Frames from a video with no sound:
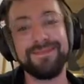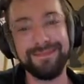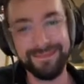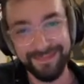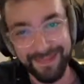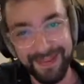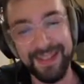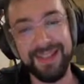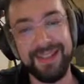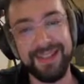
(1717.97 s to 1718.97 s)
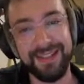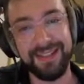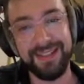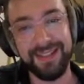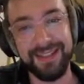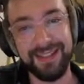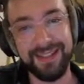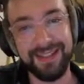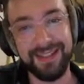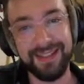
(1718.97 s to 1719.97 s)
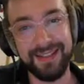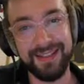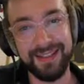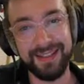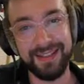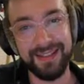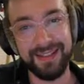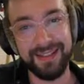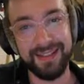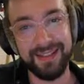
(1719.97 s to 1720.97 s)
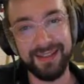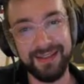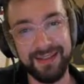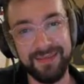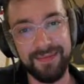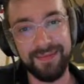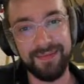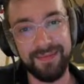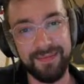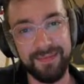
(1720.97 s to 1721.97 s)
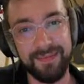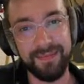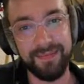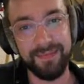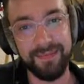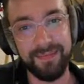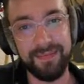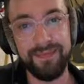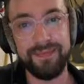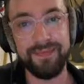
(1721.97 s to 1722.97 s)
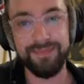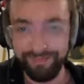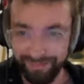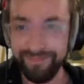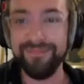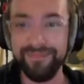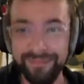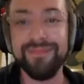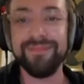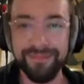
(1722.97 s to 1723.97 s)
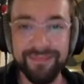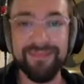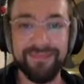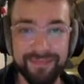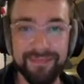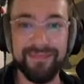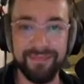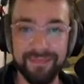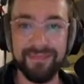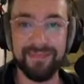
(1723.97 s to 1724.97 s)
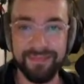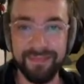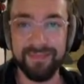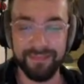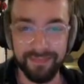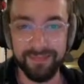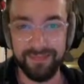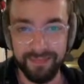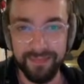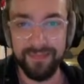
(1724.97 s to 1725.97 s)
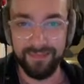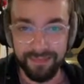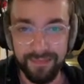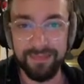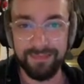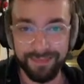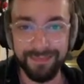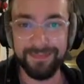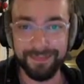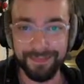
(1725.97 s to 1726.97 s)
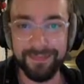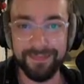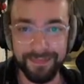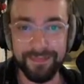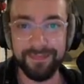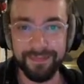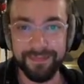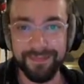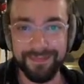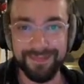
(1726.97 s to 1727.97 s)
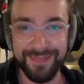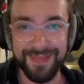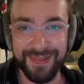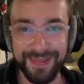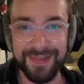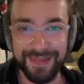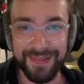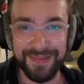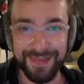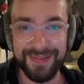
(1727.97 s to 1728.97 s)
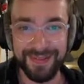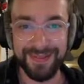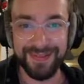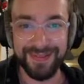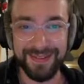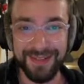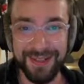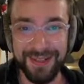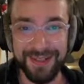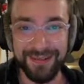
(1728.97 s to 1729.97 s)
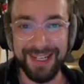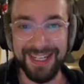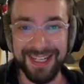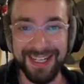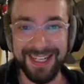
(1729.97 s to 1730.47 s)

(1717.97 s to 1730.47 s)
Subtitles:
Not just from a time feel standpoint, but from tone, from attack, how the transient attacks and decays. You know, we can get so far deep into it, and I guess we already are, but, right.